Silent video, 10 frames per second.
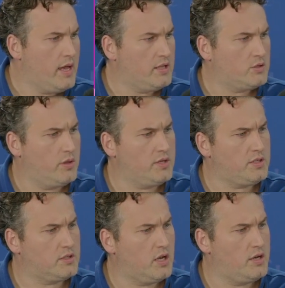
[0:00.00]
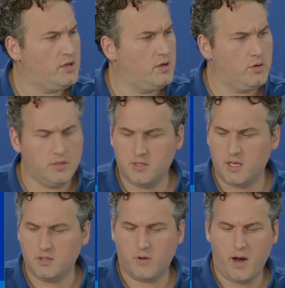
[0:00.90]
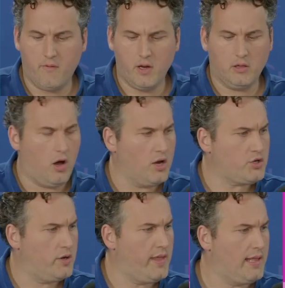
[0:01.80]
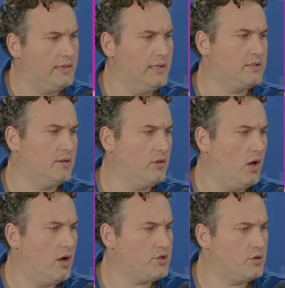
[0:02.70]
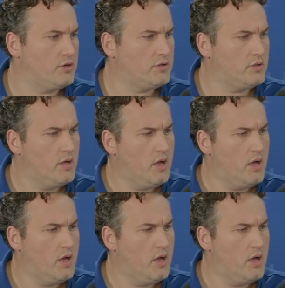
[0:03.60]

And so what this is going to do is it says for every launcher in that list of launchers,